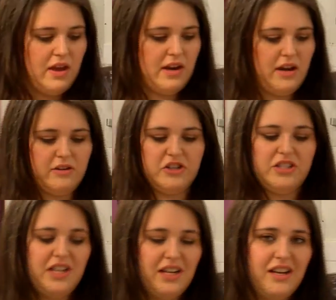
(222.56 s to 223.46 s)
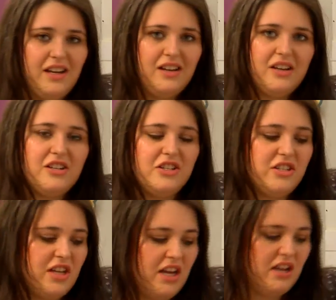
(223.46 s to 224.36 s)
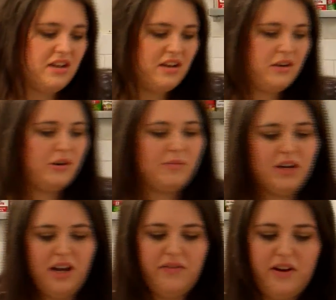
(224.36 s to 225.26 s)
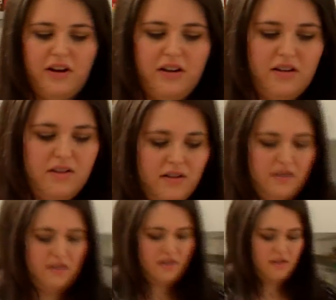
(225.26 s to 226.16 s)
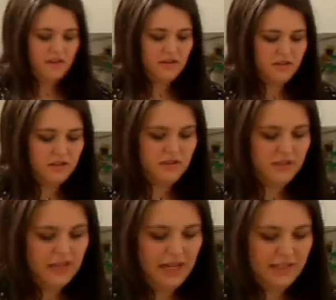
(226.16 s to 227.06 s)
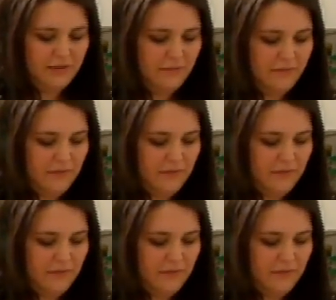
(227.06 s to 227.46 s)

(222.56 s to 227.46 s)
And now you can just take a normal knife here and just slice them.